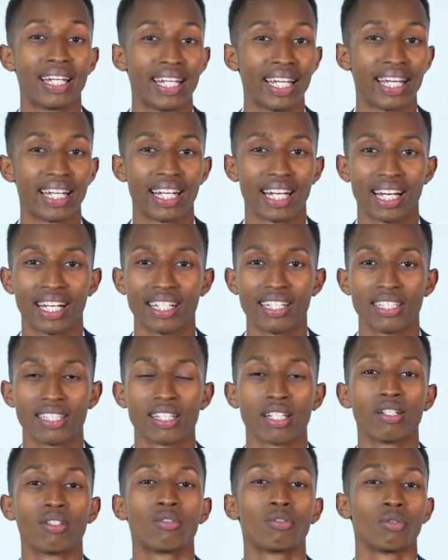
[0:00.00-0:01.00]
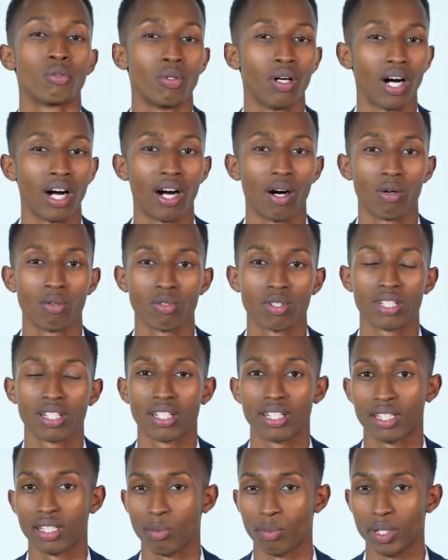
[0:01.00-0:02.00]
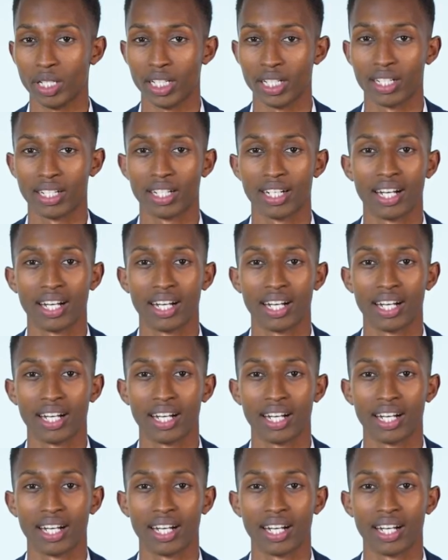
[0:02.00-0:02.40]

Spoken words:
headlines throughout the week.